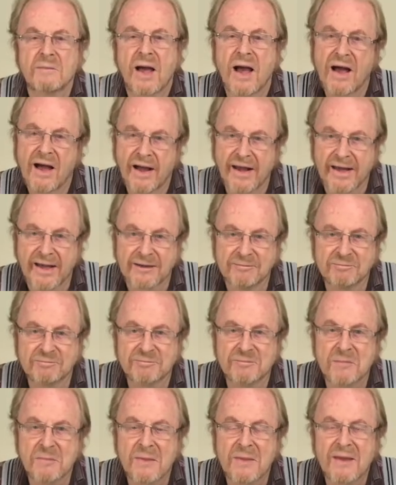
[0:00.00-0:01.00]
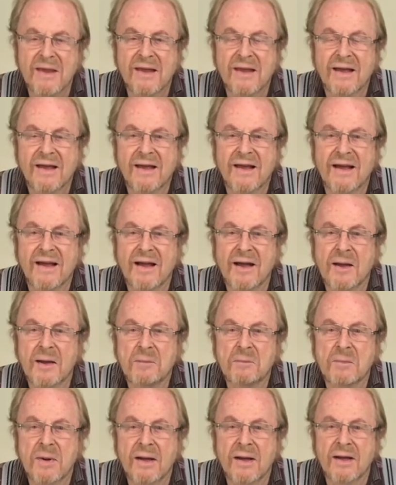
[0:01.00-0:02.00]
Hi.
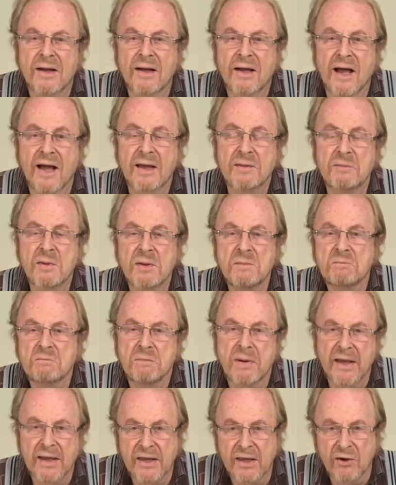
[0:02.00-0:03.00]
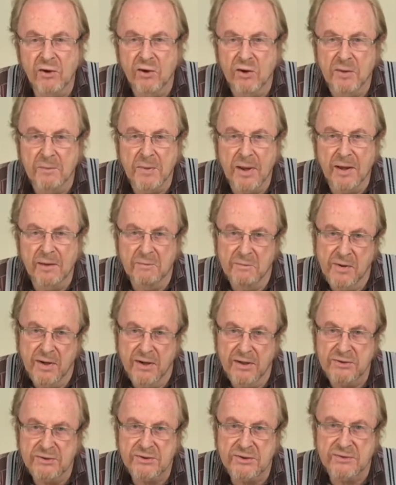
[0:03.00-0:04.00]
I've been banging on about
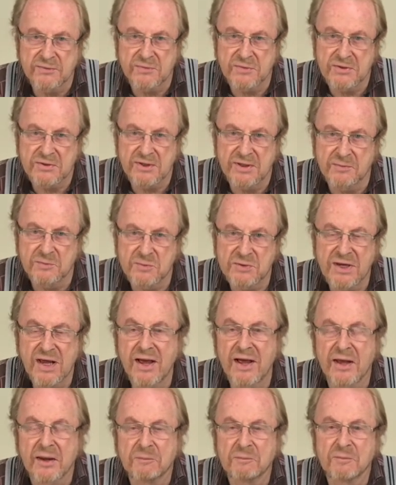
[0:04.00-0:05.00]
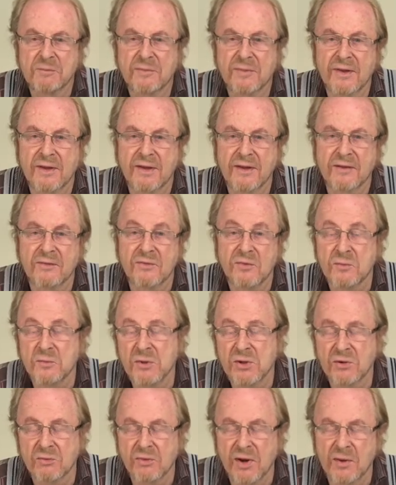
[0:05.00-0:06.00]
masks for some time. If you've
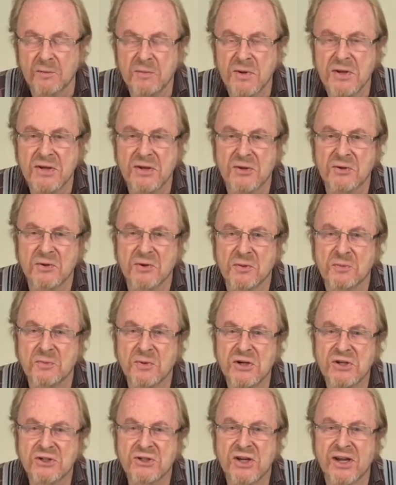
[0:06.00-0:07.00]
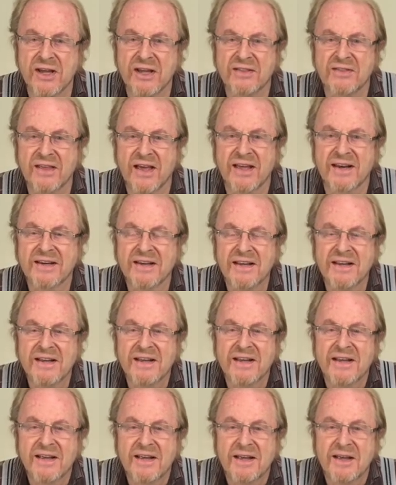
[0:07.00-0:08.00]
been around me, you'll appreciate that,
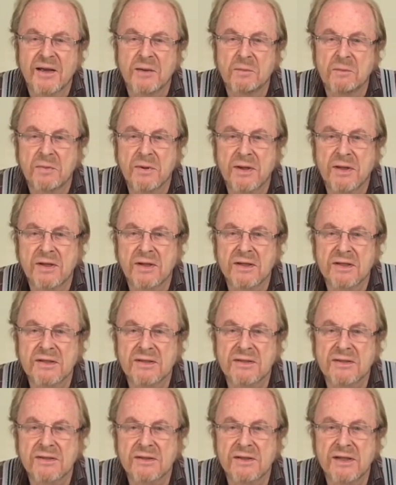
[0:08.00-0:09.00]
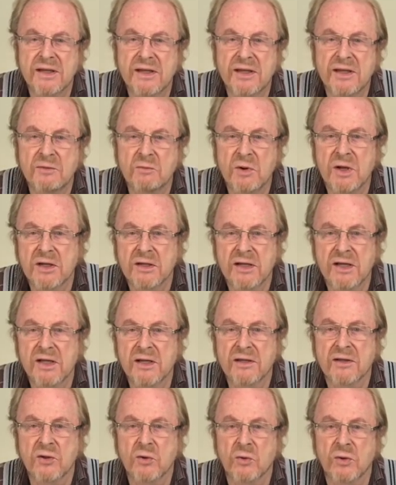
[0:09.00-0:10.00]
because the World
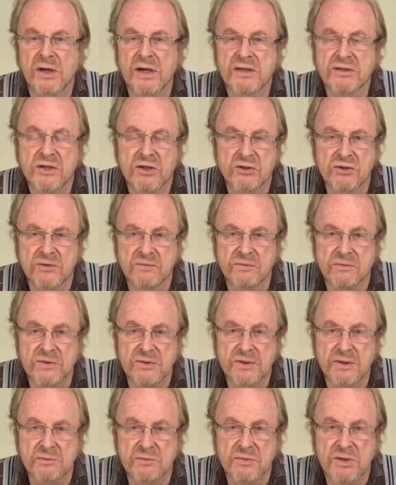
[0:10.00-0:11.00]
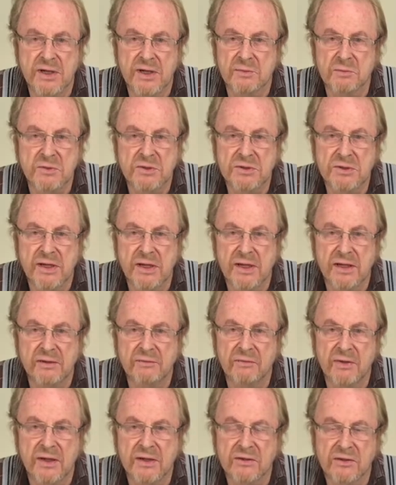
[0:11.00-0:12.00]
Health Organization for some time was saying
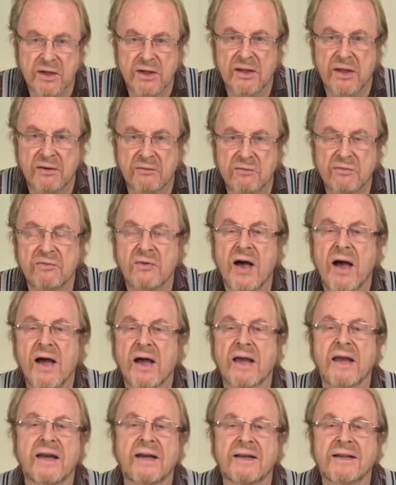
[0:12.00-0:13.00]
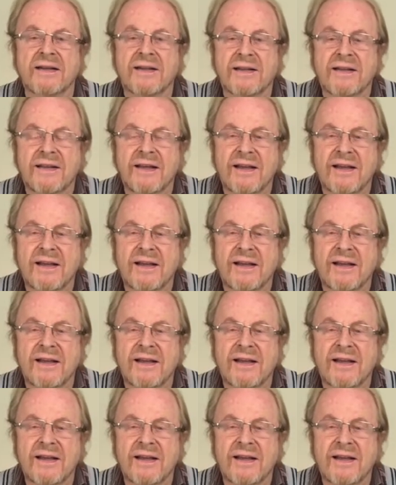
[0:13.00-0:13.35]
that they're fine